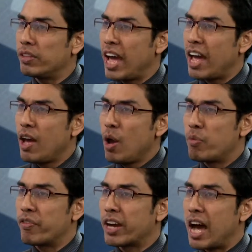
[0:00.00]
out there
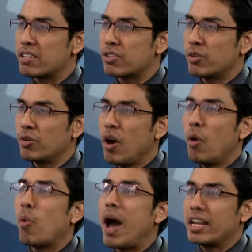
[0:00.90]
with regards to
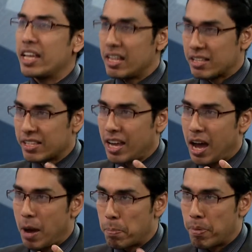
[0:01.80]
what is
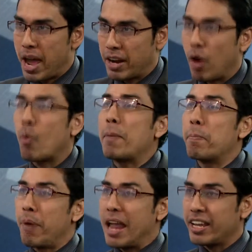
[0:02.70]
a brand or
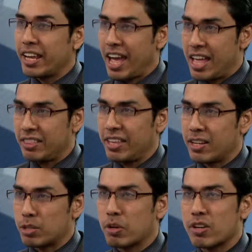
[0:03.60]
what branding
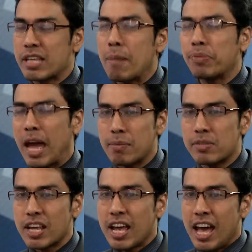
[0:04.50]
entails, because
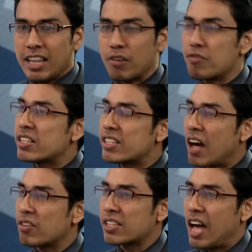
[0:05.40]
sometimes the
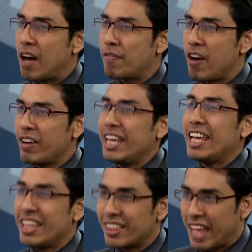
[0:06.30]
results are very
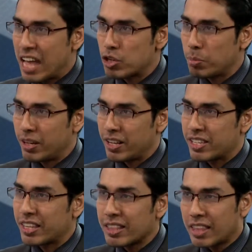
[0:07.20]
intangible.
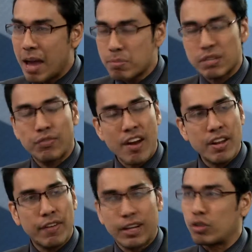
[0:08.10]
Certain times it's
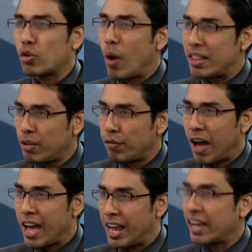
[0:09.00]
very difficult to
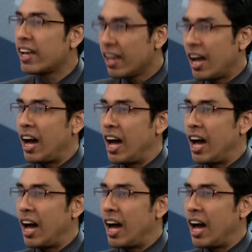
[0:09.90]
quantify, like